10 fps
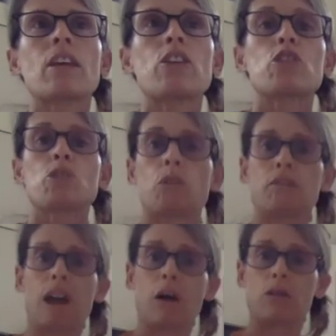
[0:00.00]
short
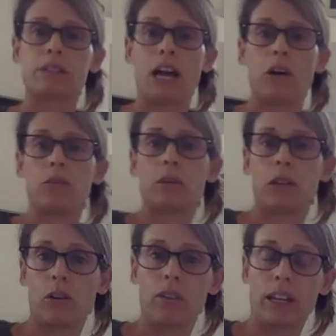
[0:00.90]
vowel sound
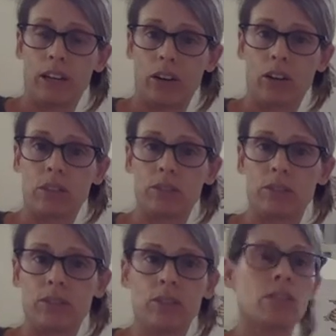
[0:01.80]
being over here.
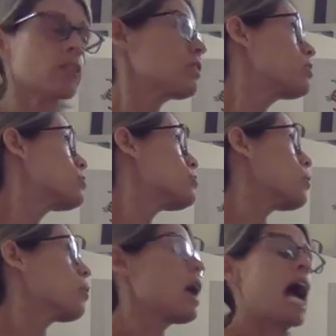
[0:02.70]

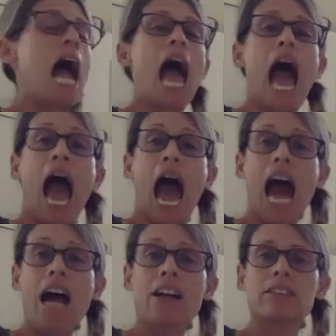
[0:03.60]
So
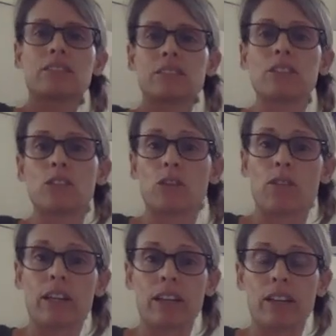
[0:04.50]
a is
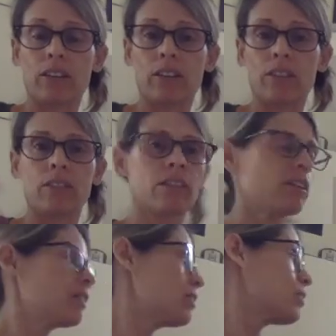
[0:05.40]
over here.
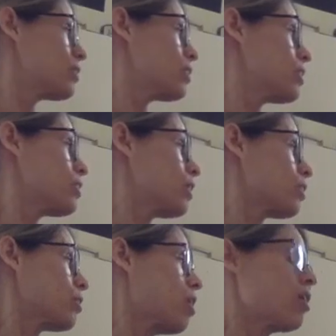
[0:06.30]
The
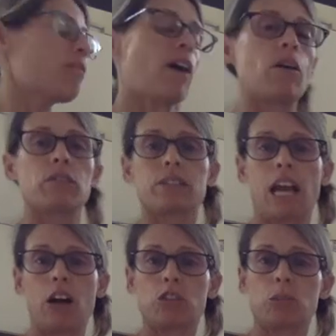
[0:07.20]
long vowel
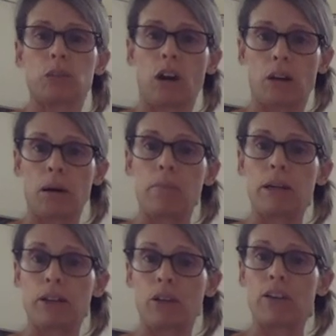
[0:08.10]
sounds we talk about
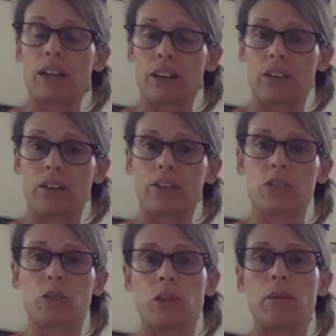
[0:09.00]
being over here.
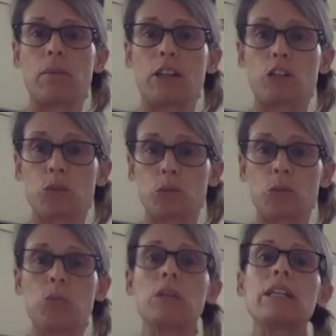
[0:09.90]
So they make
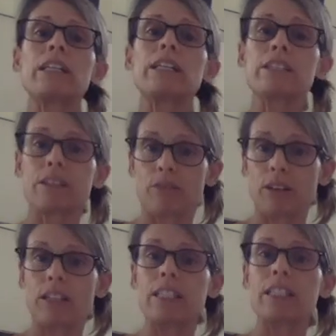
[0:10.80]
two
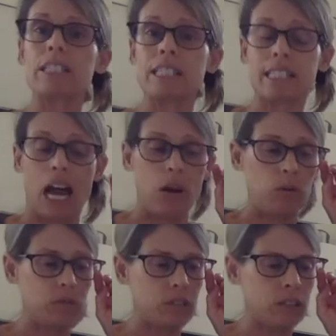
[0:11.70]
different
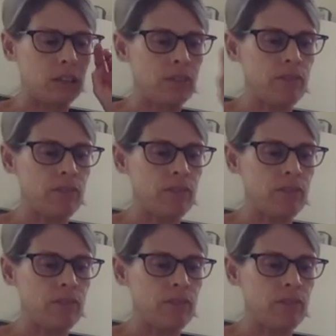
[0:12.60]
sounds.